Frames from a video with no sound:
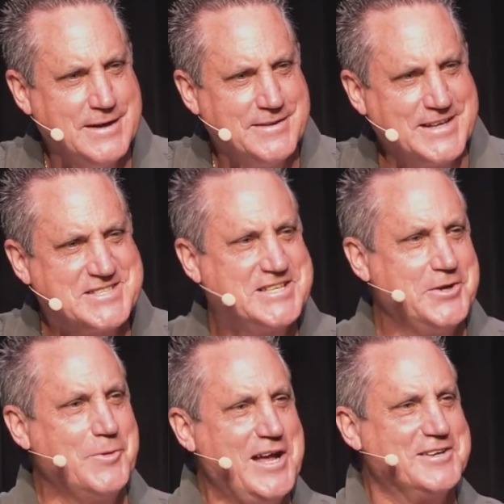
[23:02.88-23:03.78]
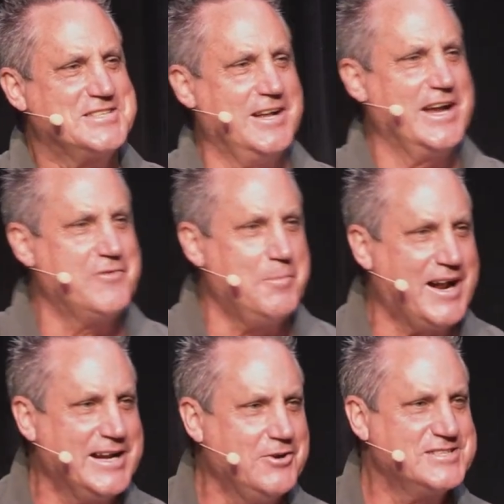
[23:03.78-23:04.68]
They sit around and tell
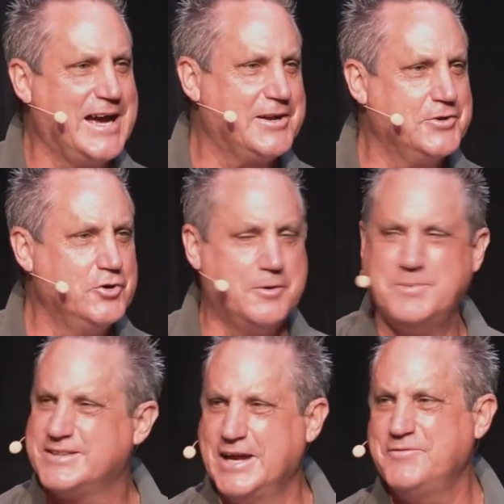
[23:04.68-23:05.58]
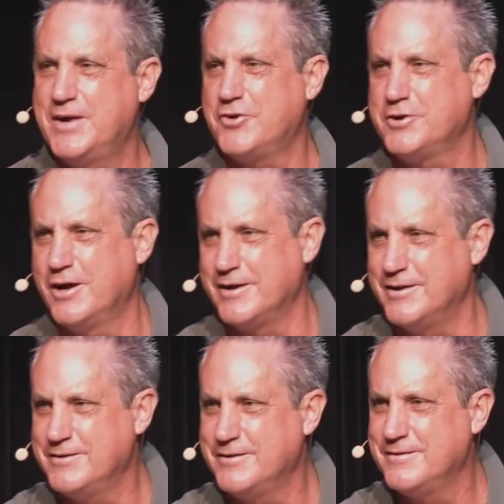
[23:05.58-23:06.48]
everybody else how to do it, but they've never done it.
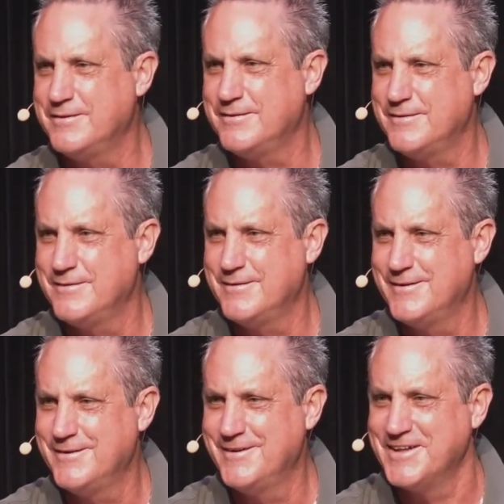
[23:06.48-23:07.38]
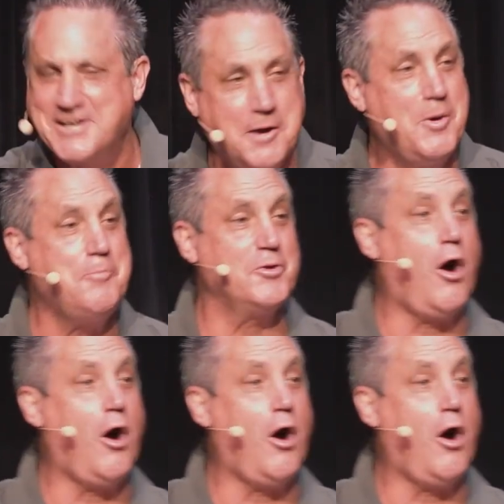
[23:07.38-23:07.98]
They come up with